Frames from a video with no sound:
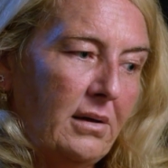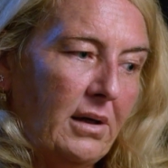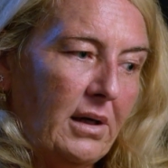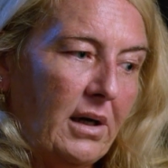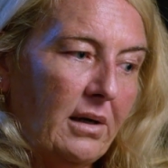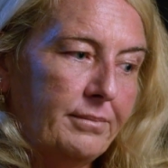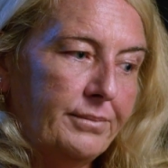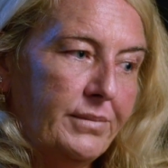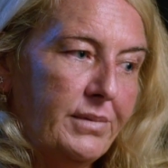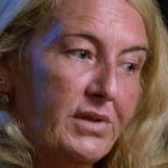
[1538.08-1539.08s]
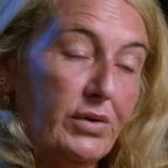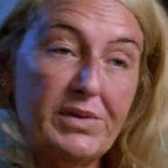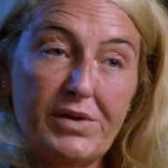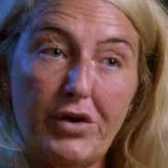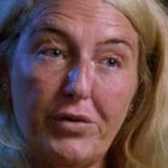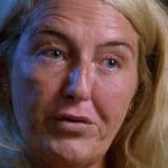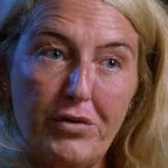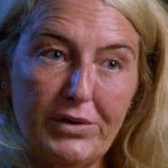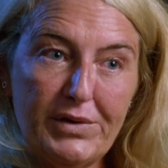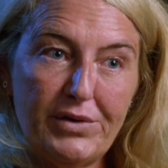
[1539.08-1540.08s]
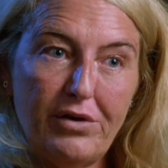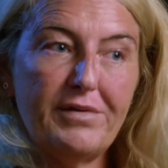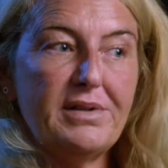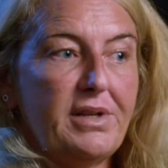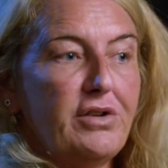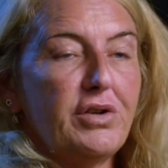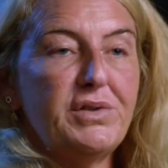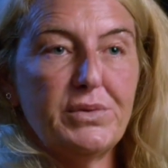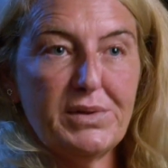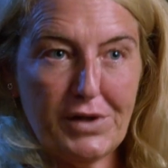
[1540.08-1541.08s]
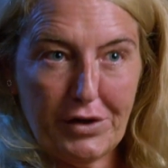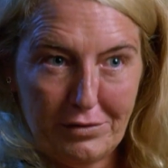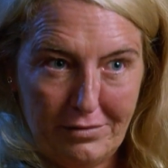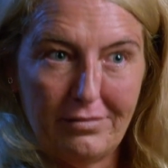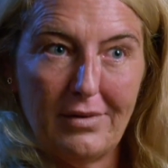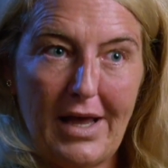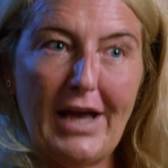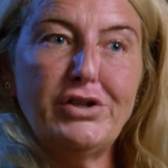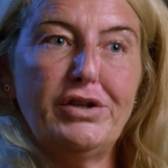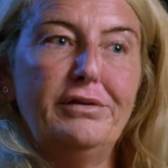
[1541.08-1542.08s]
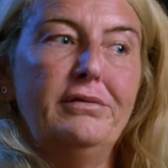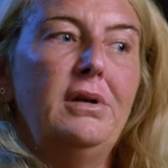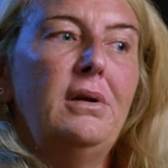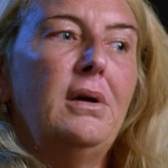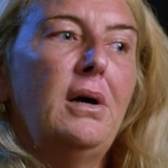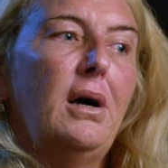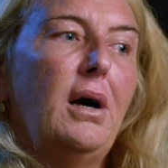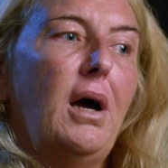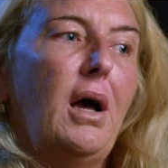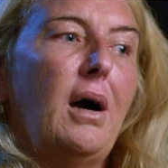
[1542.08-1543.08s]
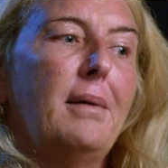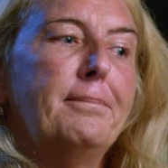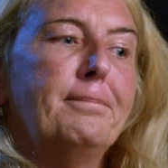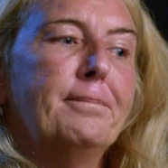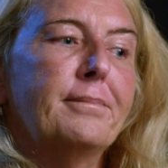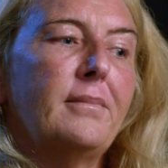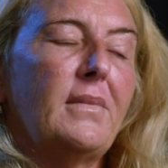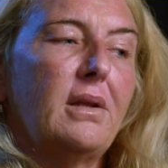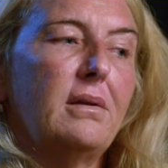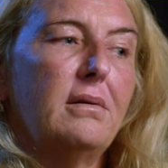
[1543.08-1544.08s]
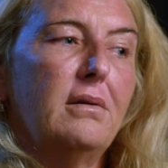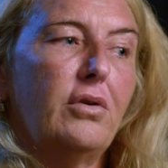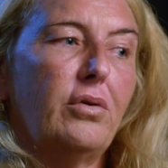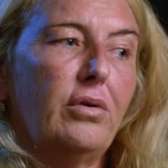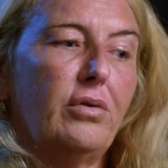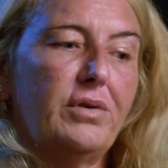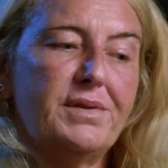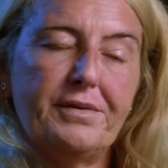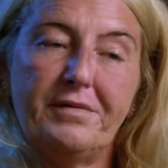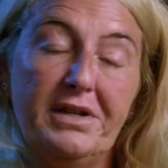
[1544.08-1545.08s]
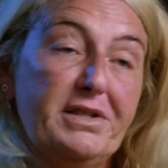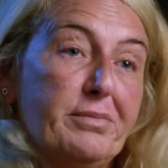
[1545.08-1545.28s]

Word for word: um, suicidal thoughts. Obviously, no suicidal action, um, severe